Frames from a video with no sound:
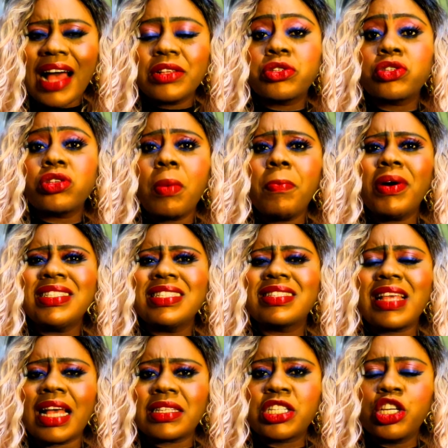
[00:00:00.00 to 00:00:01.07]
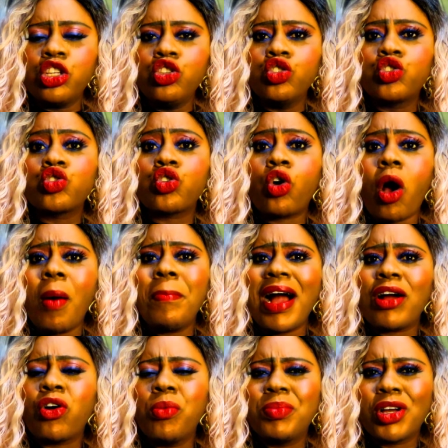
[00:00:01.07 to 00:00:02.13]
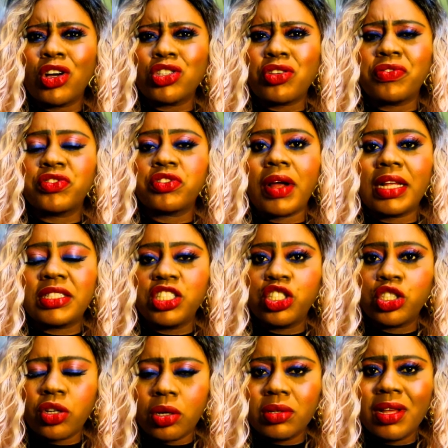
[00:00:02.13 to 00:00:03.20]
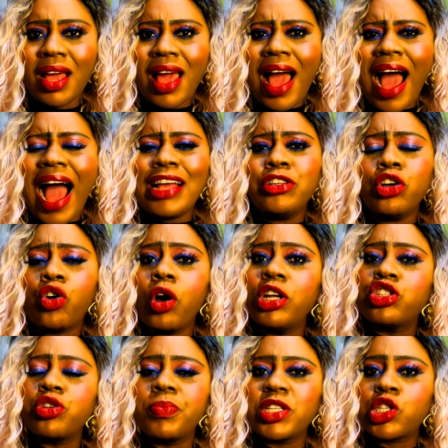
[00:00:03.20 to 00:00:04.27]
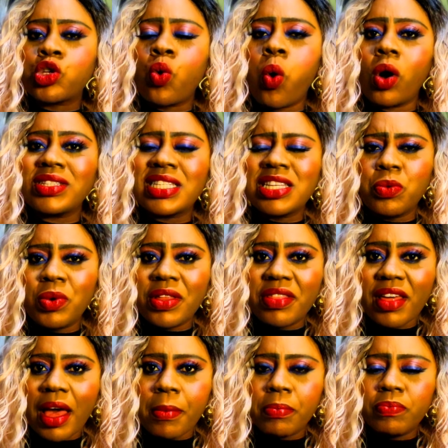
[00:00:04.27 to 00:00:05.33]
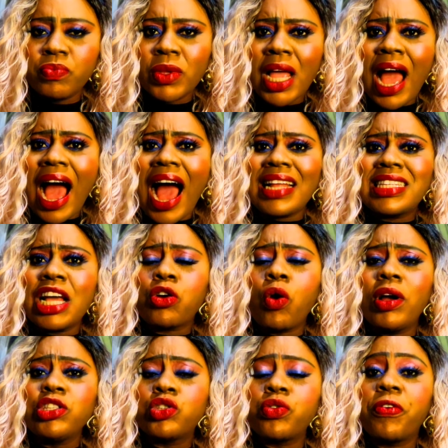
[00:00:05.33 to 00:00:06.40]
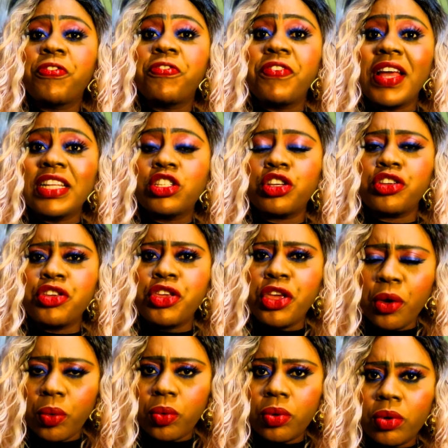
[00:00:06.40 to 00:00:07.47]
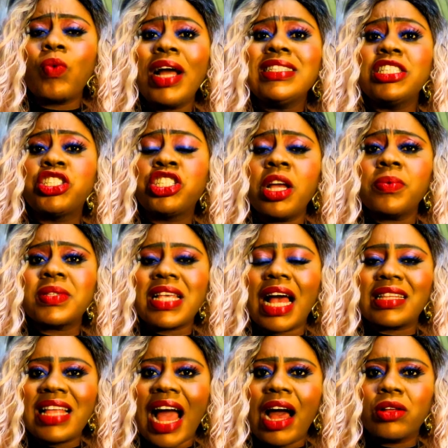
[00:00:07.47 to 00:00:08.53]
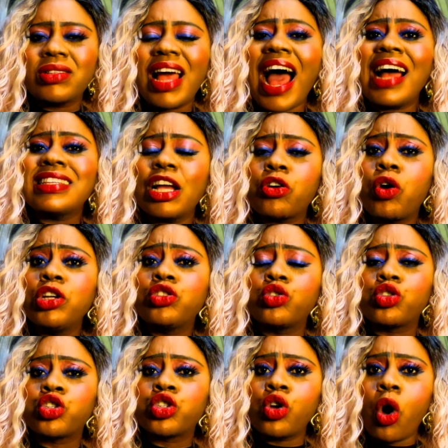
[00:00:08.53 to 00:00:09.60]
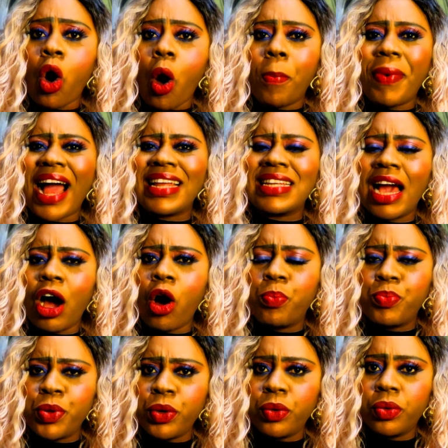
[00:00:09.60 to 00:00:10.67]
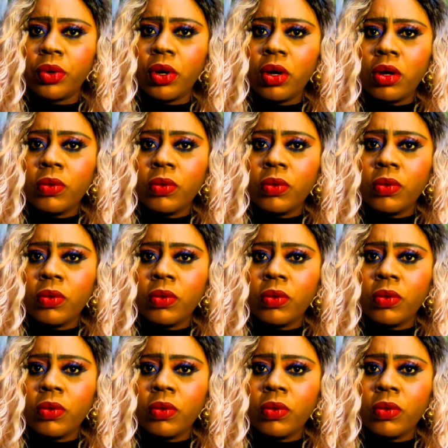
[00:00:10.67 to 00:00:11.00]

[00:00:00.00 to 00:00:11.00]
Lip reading: and somebody is asking you to come back home because of tradition. Are you going to be squatting with them? Are they going to feed you? When the chips are down, are they going to show up and help you?